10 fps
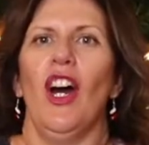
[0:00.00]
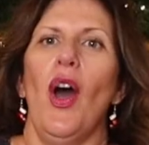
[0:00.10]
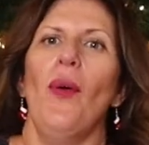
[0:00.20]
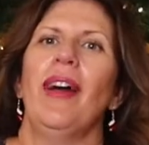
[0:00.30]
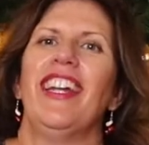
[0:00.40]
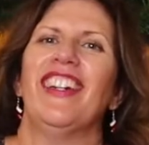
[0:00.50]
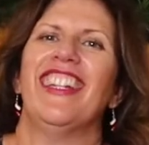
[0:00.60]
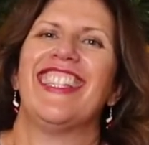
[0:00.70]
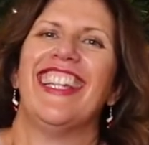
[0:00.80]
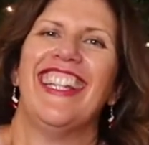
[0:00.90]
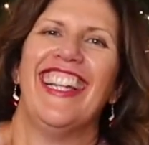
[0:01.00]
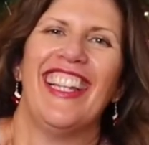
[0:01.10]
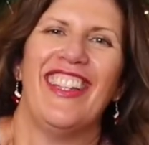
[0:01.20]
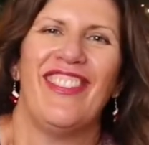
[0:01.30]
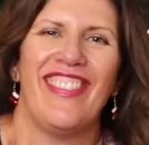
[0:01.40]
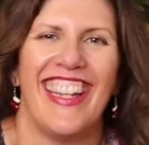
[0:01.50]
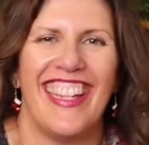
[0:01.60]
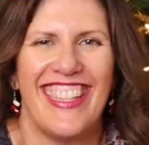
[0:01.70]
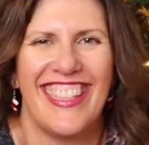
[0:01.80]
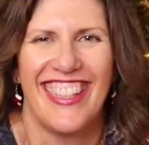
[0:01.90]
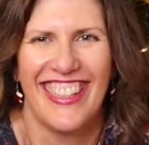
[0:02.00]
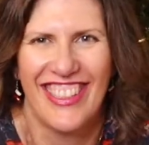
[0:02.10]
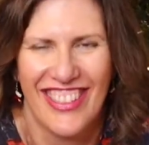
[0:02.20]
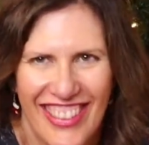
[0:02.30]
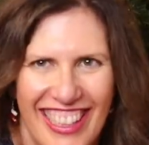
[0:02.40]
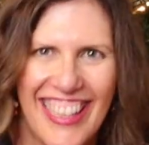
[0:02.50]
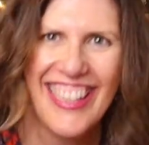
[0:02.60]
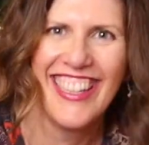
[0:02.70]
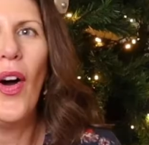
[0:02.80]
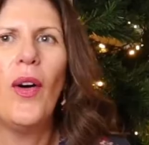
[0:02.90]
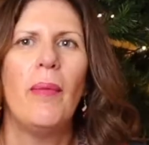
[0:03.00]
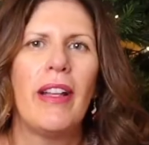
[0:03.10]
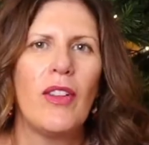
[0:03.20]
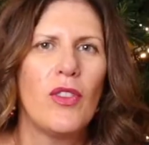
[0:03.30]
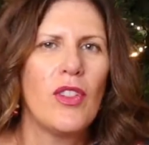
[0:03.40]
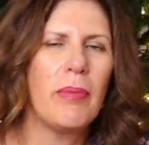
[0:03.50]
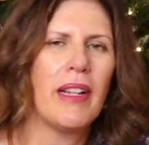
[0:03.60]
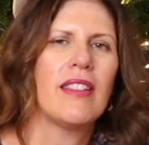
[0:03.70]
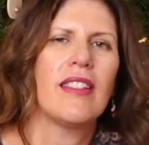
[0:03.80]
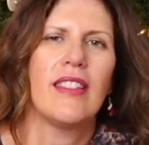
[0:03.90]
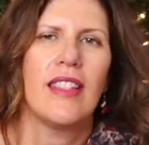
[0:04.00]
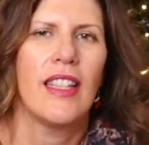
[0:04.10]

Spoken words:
Oh my goodness, I nearly fell into the tree. Oh, my laundry basket's